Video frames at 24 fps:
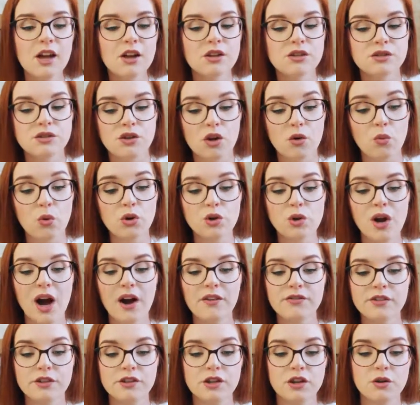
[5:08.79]
So what you
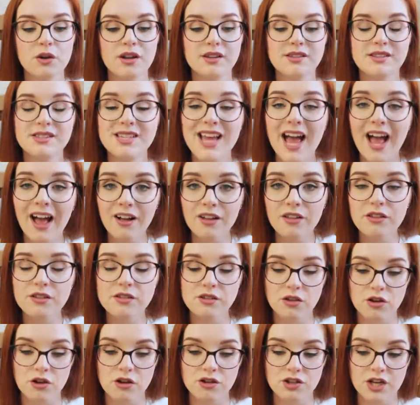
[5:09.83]
have to do is tell
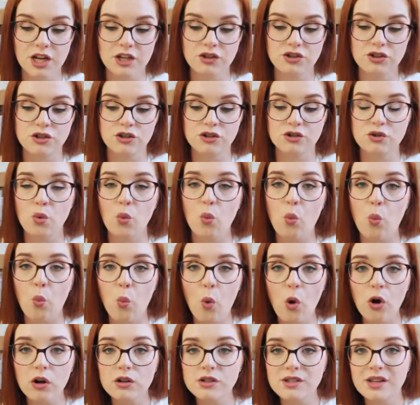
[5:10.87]
search engines
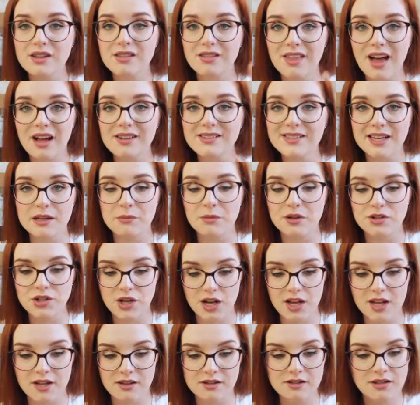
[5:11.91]
what that image
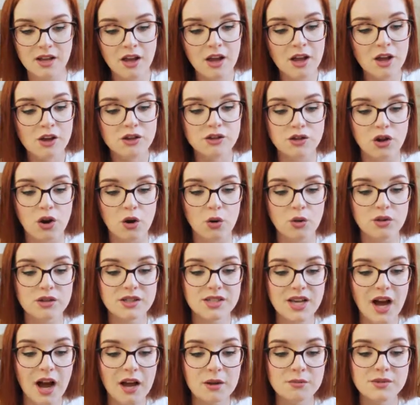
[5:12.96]
is. So
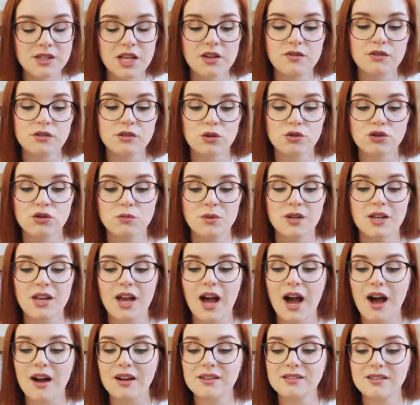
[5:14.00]
time-saving social media
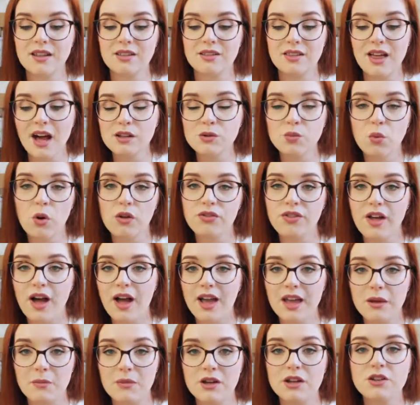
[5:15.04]
hacks, that's what that
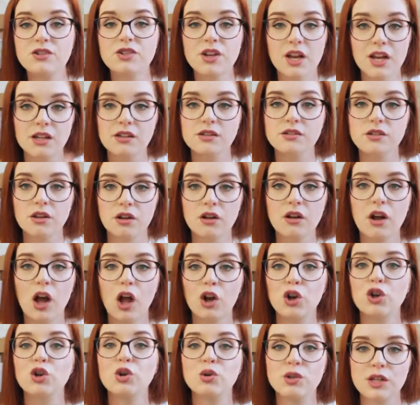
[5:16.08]
image is
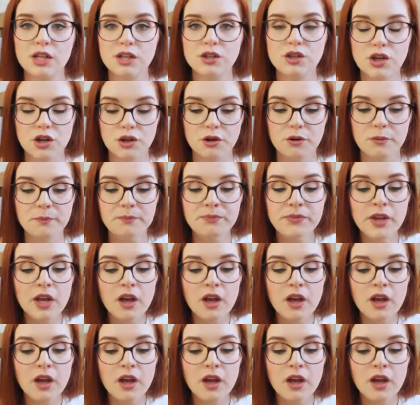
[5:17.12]
alluding to.